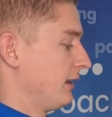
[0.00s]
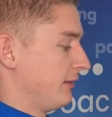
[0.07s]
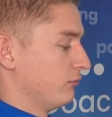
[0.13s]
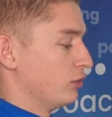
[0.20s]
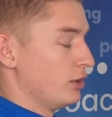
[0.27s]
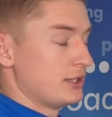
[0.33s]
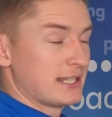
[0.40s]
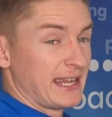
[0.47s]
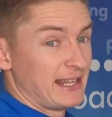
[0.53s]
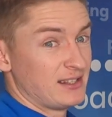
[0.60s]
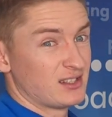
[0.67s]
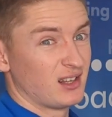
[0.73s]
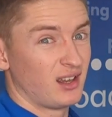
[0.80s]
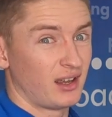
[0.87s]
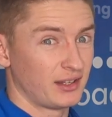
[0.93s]
and
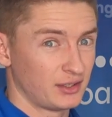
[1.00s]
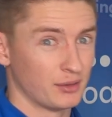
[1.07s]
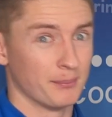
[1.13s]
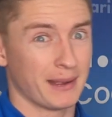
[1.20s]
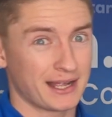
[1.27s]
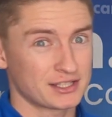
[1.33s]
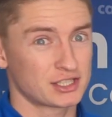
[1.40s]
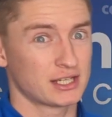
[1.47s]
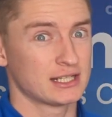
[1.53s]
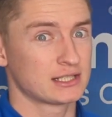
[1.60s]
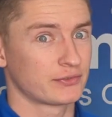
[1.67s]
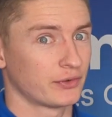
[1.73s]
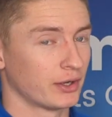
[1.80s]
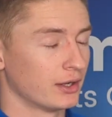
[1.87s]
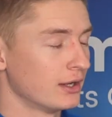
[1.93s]
routines are like your matches
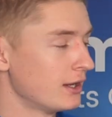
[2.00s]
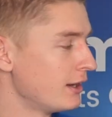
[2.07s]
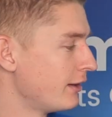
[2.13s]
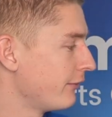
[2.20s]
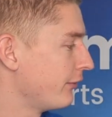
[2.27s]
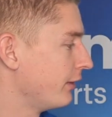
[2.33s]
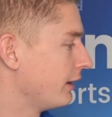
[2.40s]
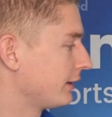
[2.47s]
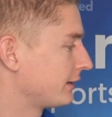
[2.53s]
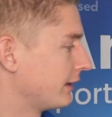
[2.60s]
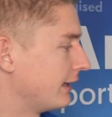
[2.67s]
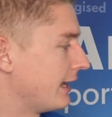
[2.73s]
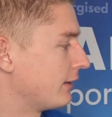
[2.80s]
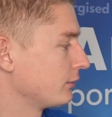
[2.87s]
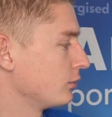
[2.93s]
for like
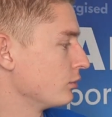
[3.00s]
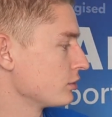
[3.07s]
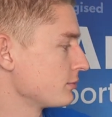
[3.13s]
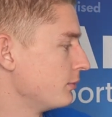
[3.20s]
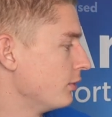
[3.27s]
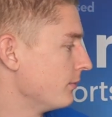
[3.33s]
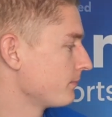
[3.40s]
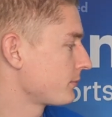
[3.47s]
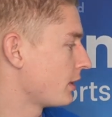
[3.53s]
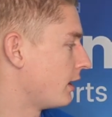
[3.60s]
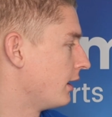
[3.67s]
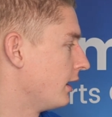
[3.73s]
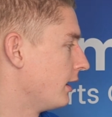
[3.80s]
an outdoor sport.